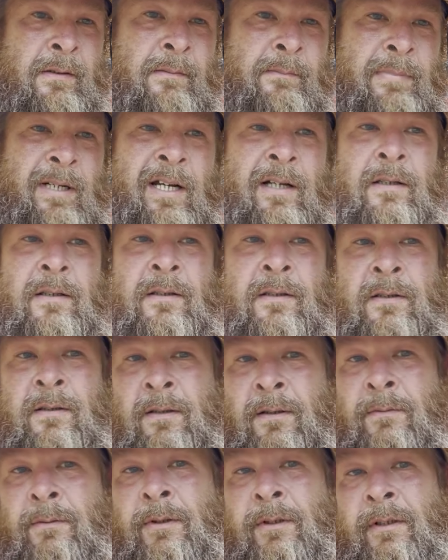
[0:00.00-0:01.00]
piles
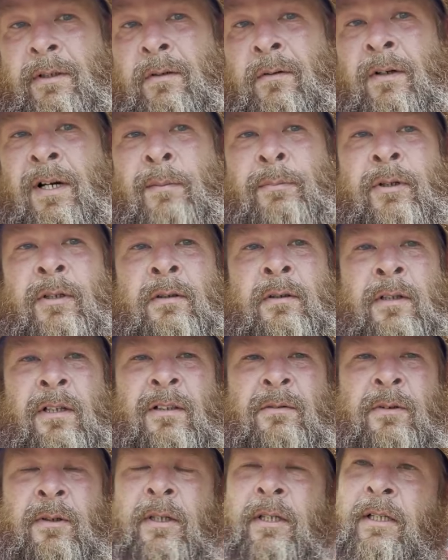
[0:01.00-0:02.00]
aren't really dropping. The
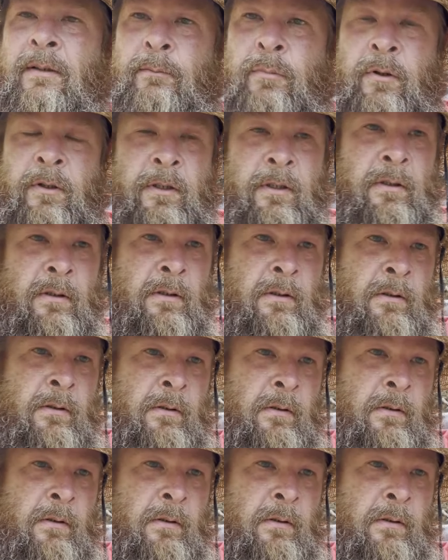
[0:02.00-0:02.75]
other one did pretty good.